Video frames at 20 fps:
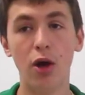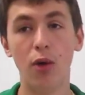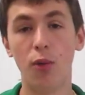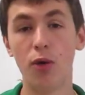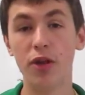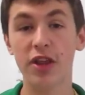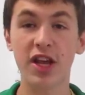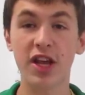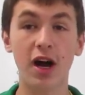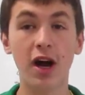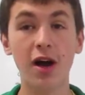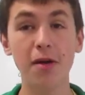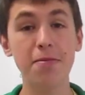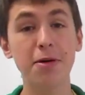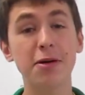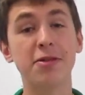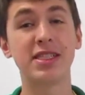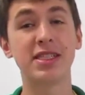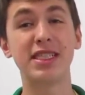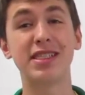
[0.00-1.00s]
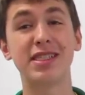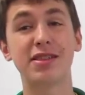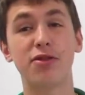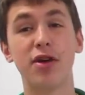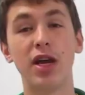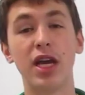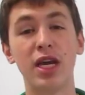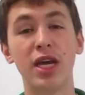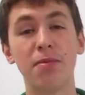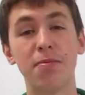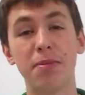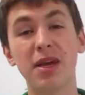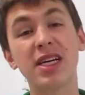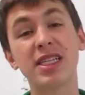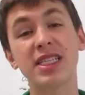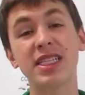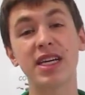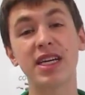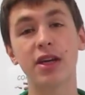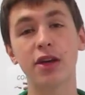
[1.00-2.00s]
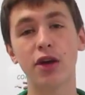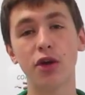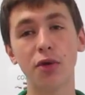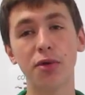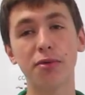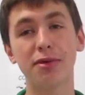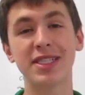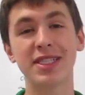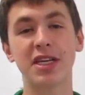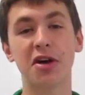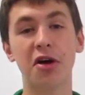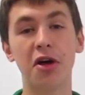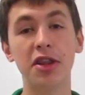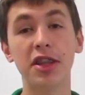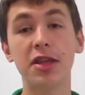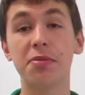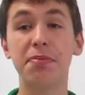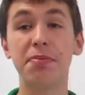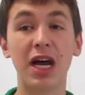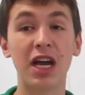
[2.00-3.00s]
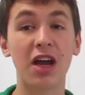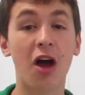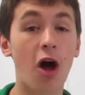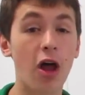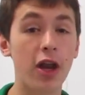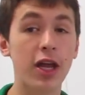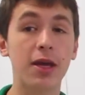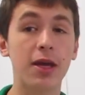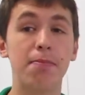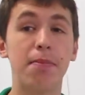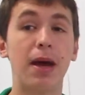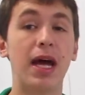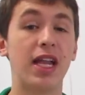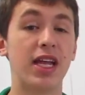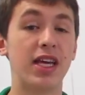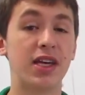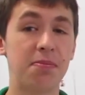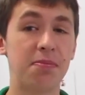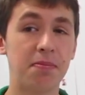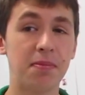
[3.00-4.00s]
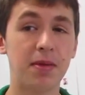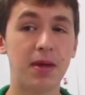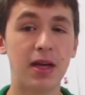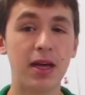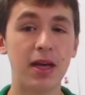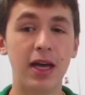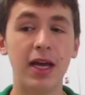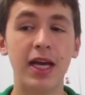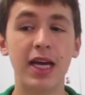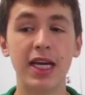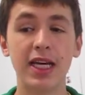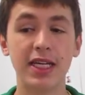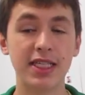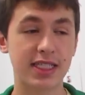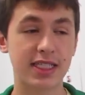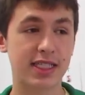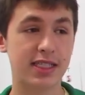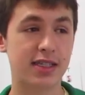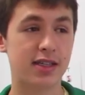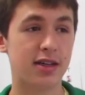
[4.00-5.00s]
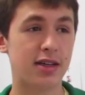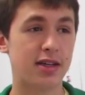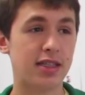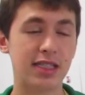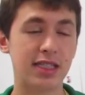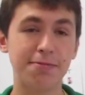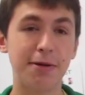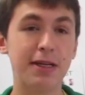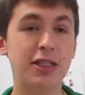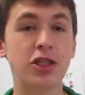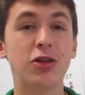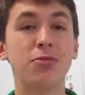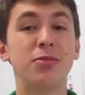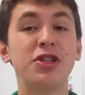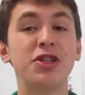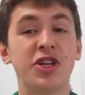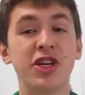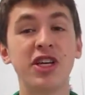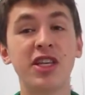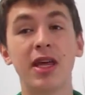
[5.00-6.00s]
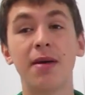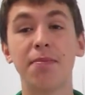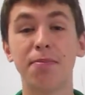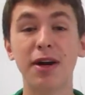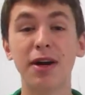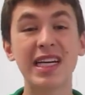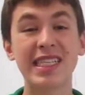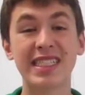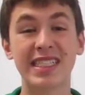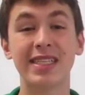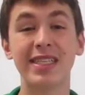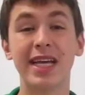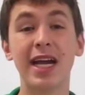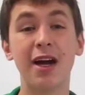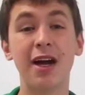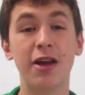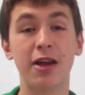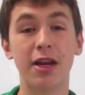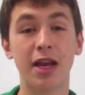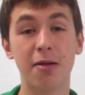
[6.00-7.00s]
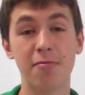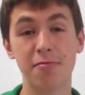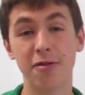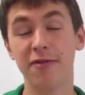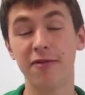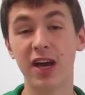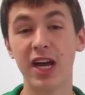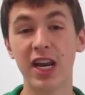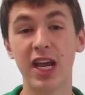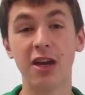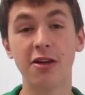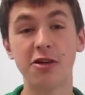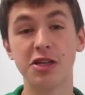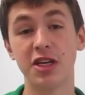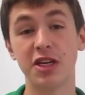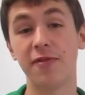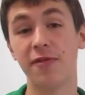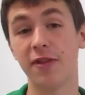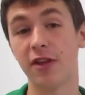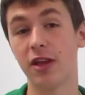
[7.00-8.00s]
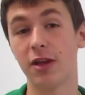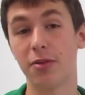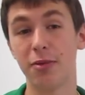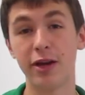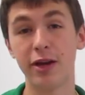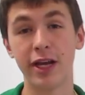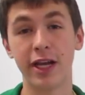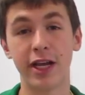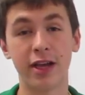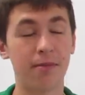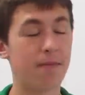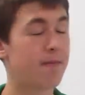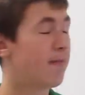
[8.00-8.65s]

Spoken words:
Well, the compost is great because it can go to what's called the bionic belly. It's a special machine that breaks it down and can provide energy for the community.